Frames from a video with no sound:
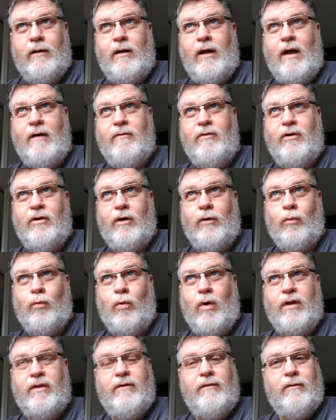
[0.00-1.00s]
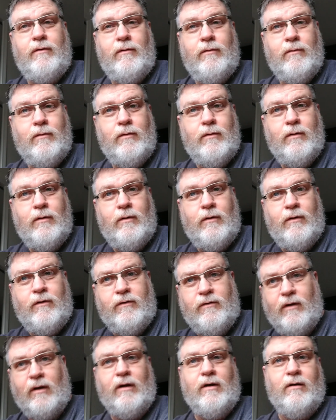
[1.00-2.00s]
Haven't done one
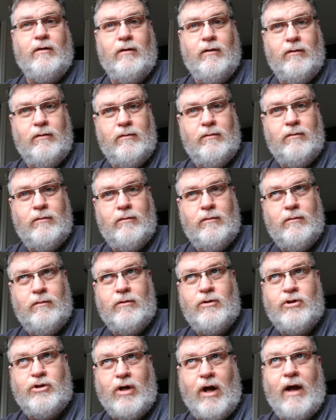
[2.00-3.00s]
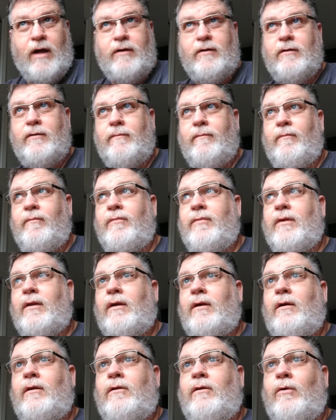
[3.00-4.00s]
single shot.
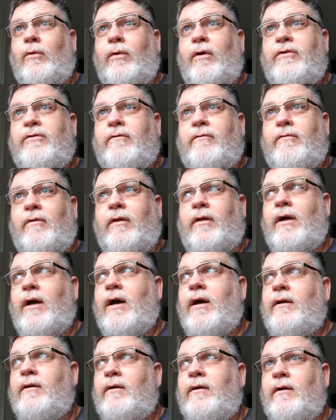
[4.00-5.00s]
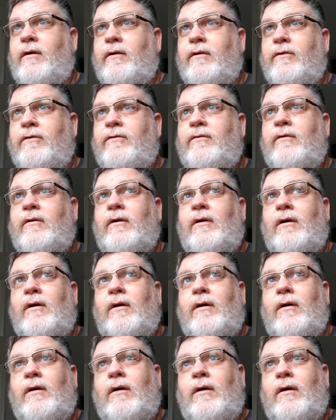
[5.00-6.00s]
The reason for that is
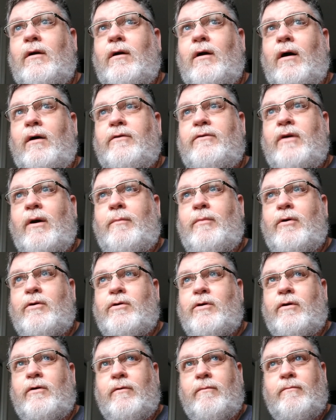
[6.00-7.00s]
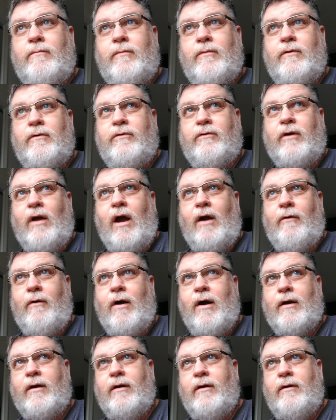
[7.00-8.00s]
temperature
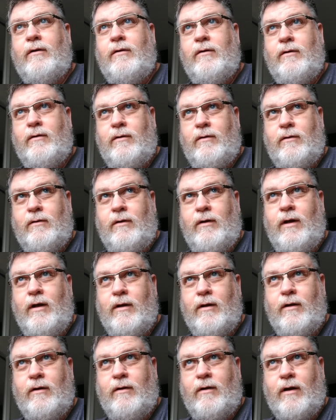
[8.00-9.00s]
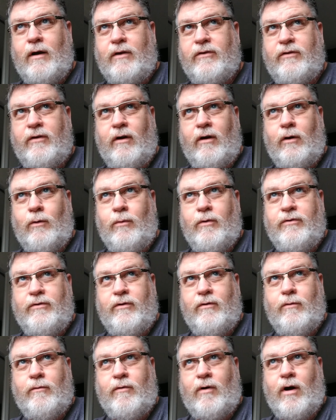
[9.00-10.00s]
skyrocketed. Heat index here was
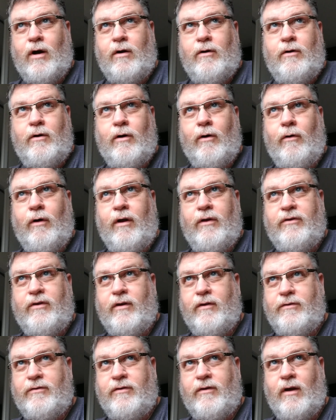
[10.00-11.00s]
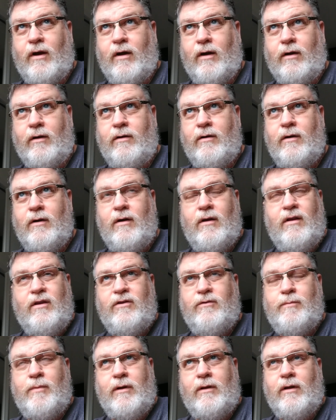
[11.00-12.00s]
over 100 degrees outside.
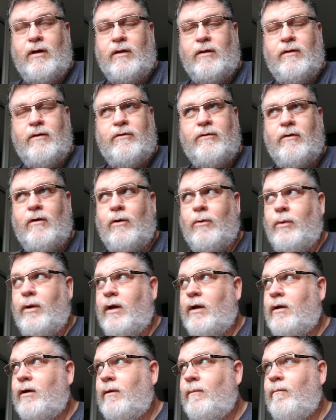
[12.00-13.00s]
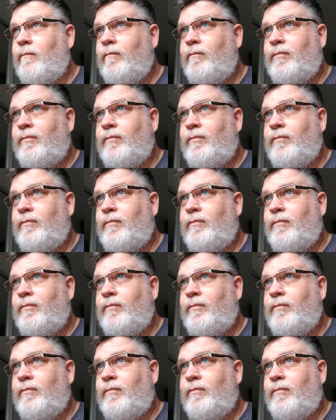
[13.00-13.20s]
It's been like this all week.